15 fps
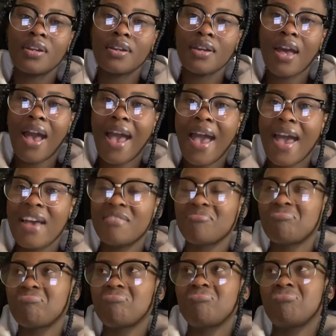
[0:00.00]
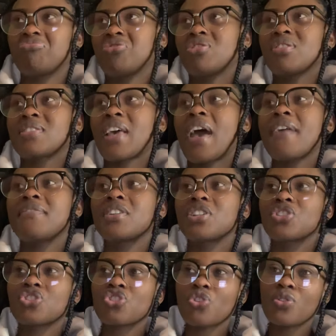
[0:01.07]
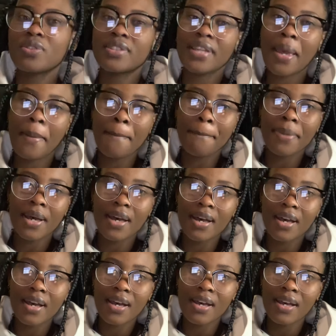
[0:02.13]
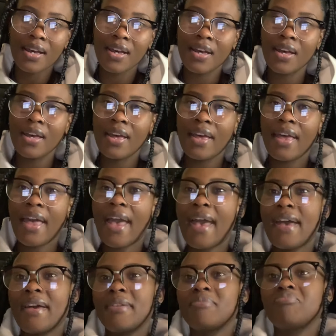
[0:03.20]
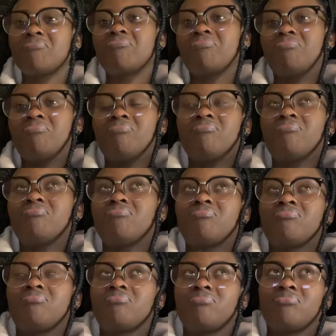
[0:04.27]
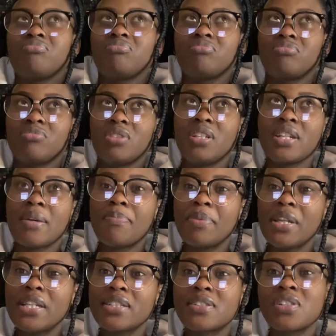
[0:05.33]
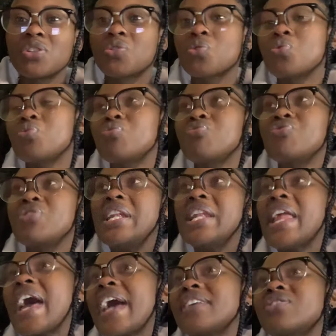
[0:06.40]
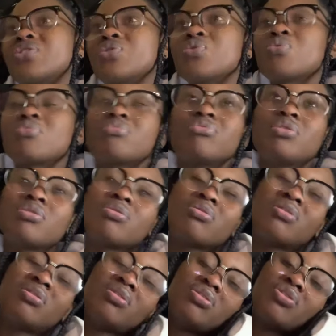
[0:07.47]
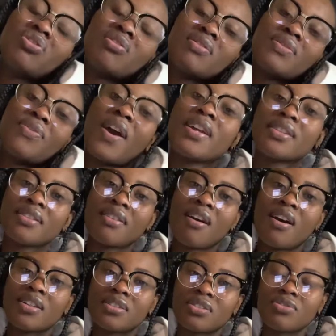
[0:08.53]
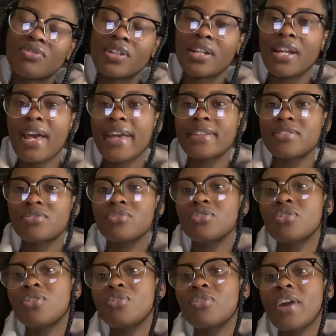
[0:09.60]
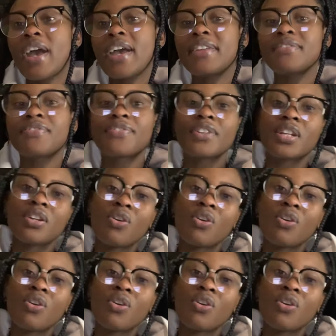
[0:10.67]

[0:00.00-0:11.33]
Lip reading: and just having a short temper and inability to relax. You just find it hard to relax, and feeling